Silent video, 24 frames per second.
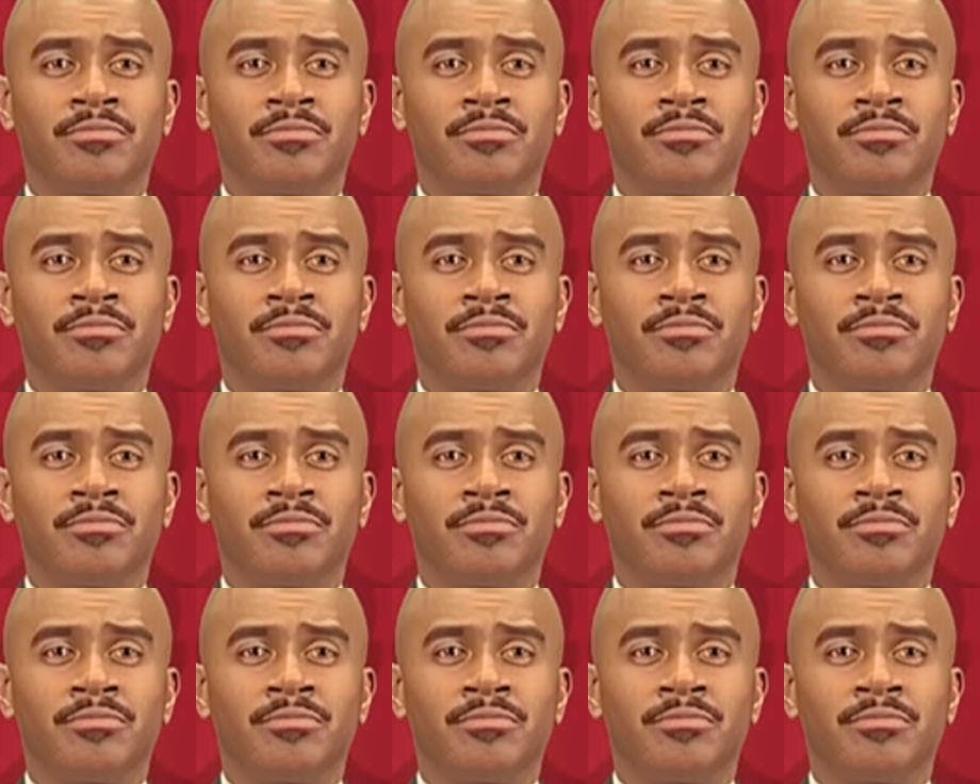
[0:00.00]

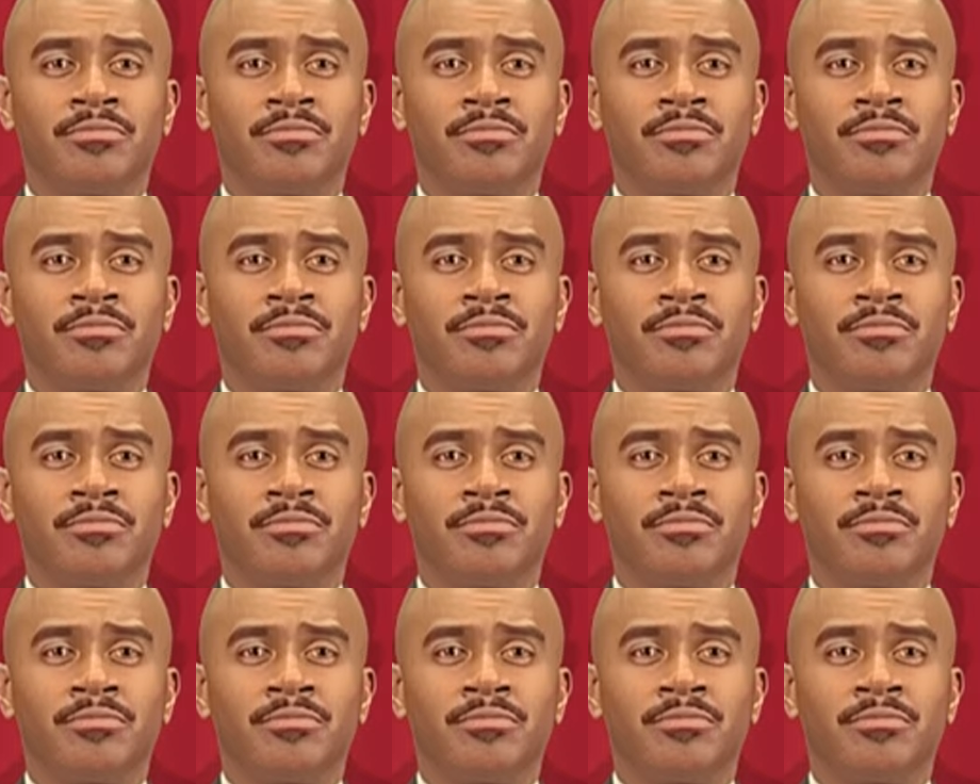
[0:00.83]

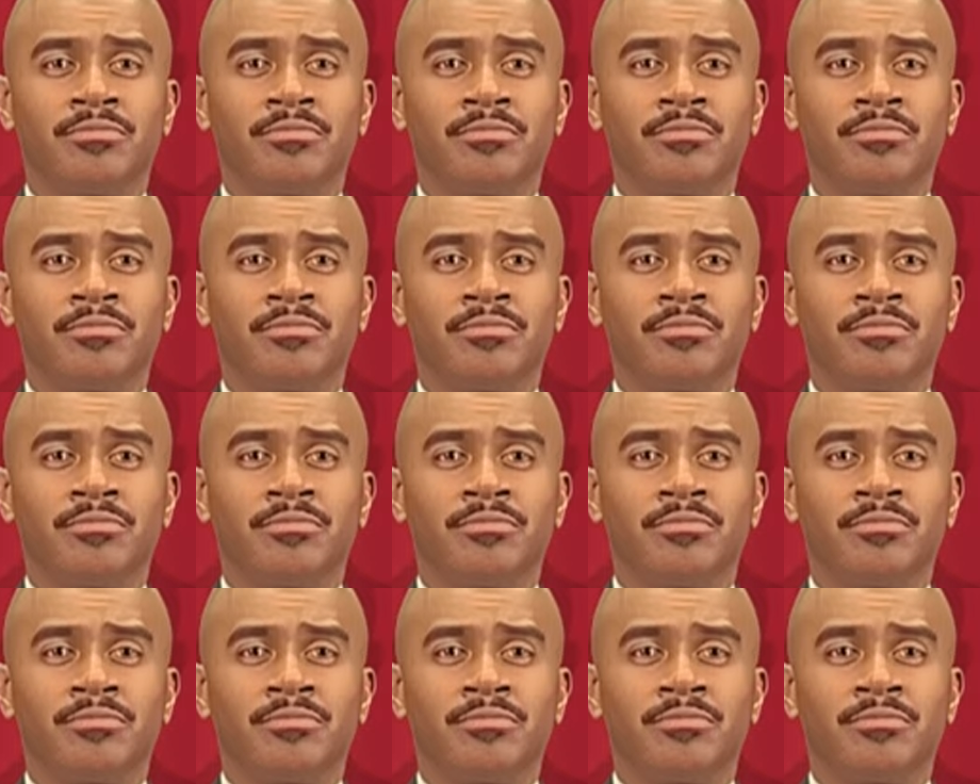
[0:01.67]

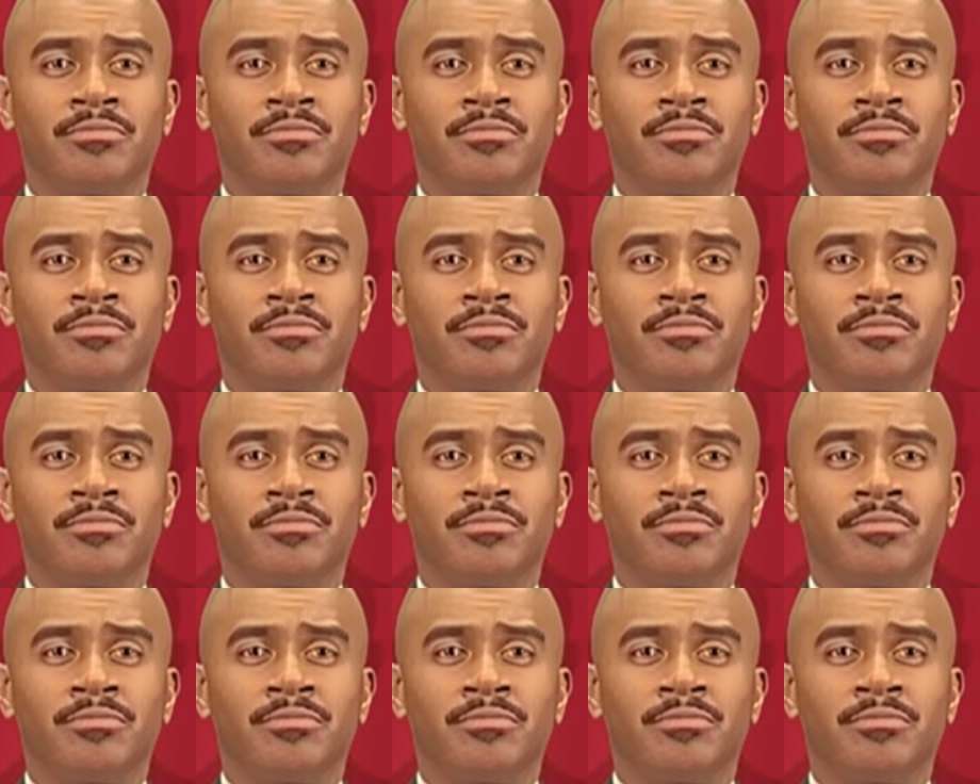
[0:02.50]

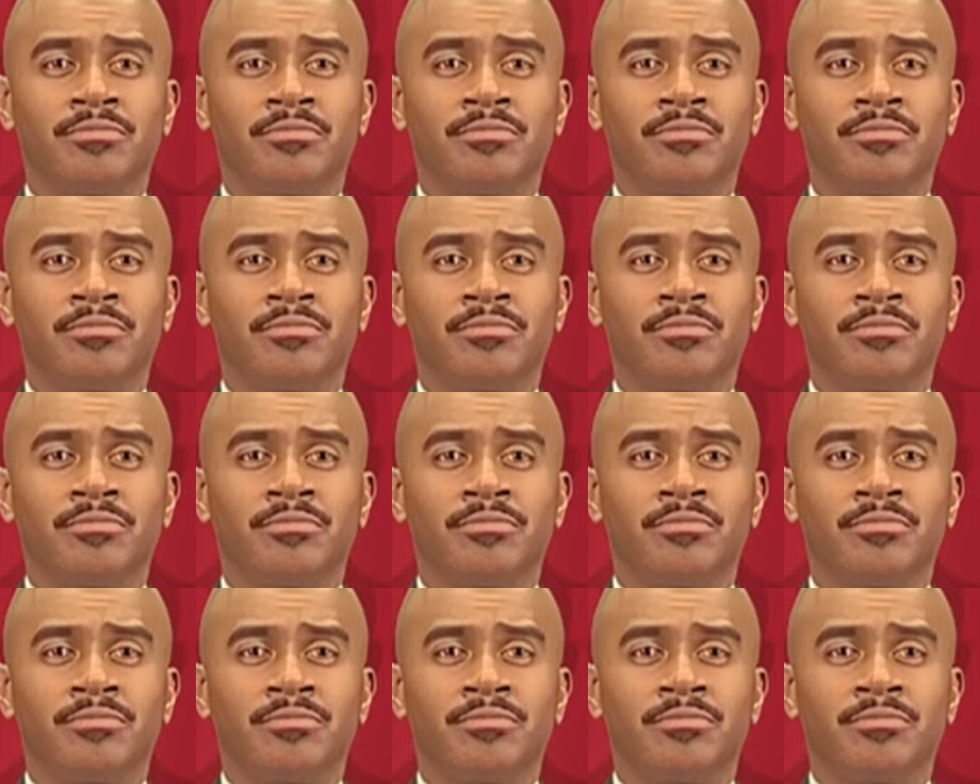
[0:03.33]

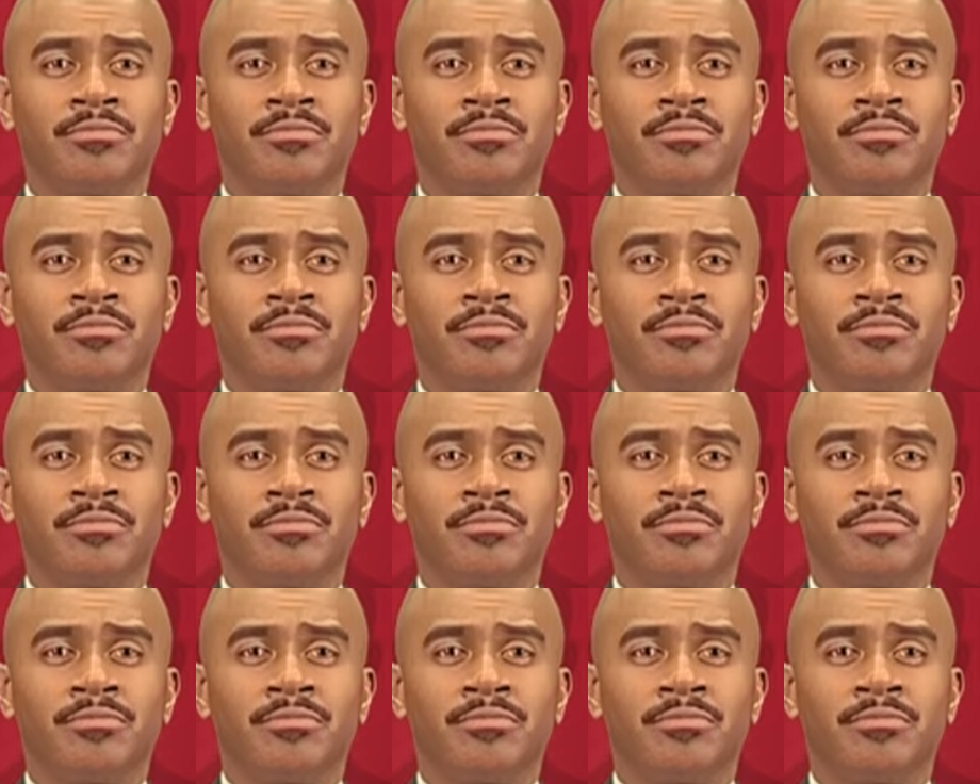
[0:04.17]

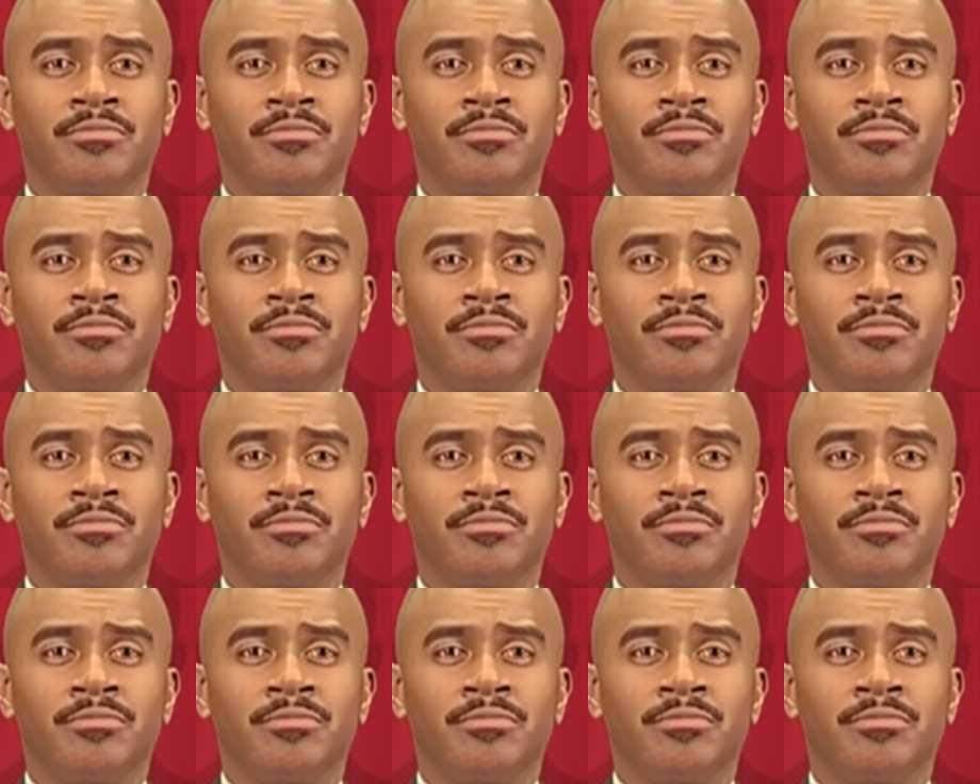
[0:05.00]

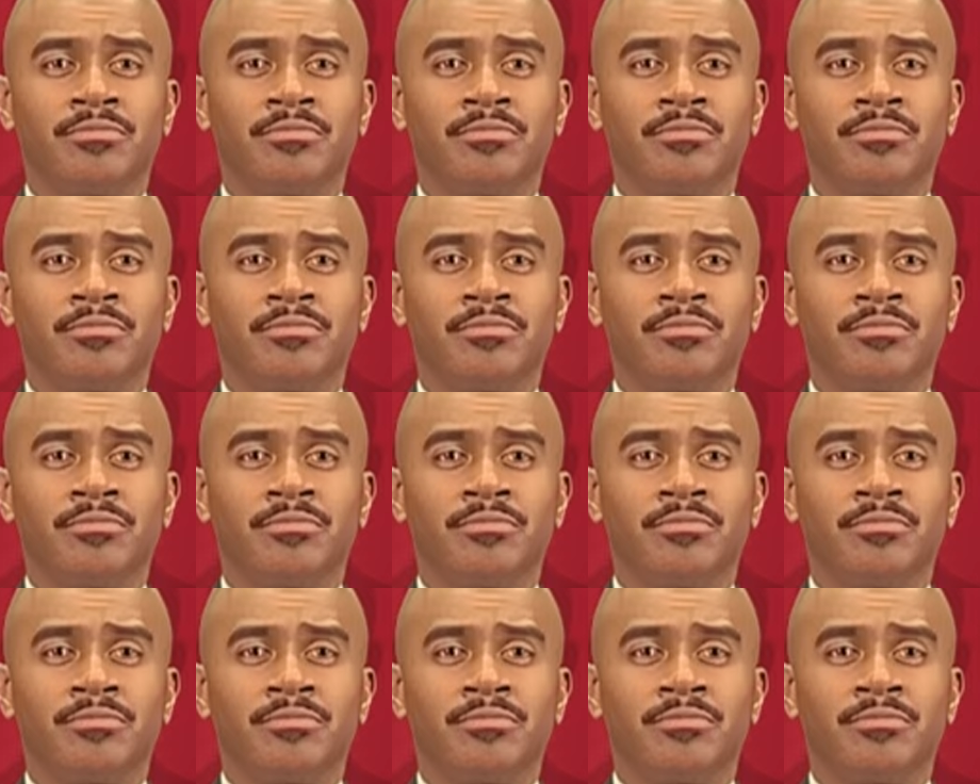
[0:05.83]

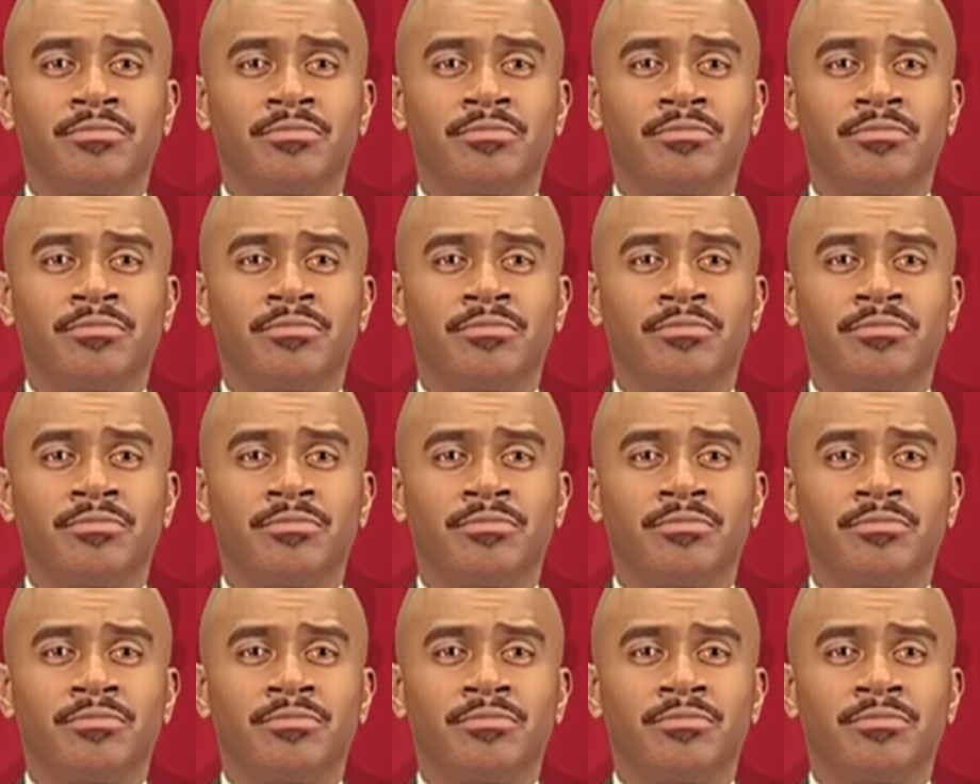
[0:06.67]

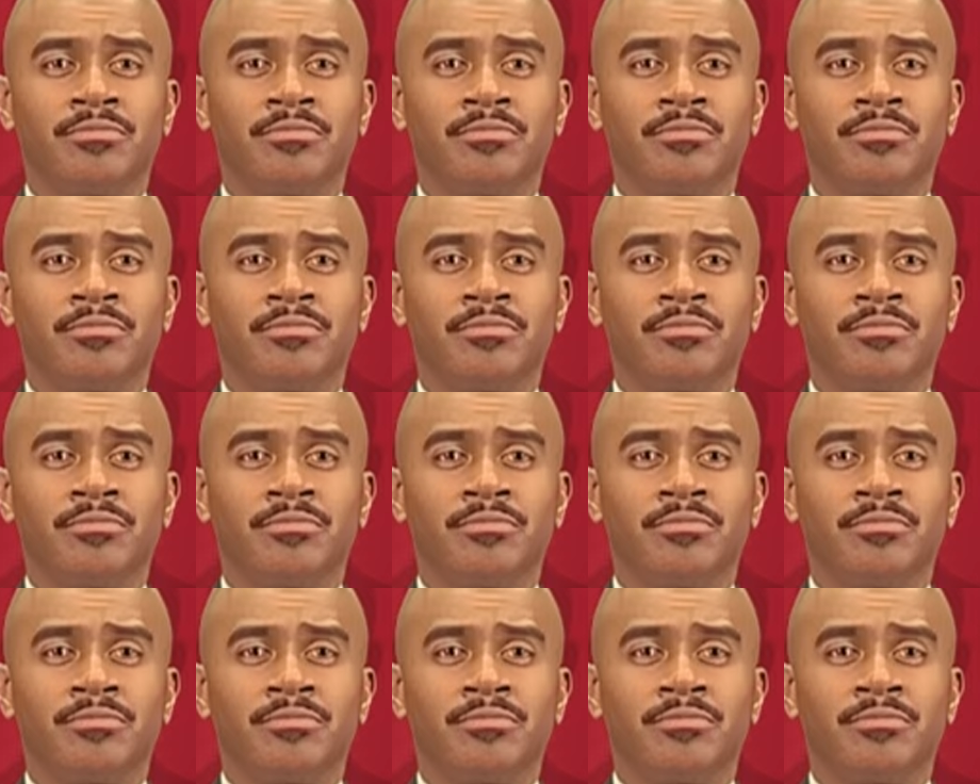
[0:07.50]
(no lip movement)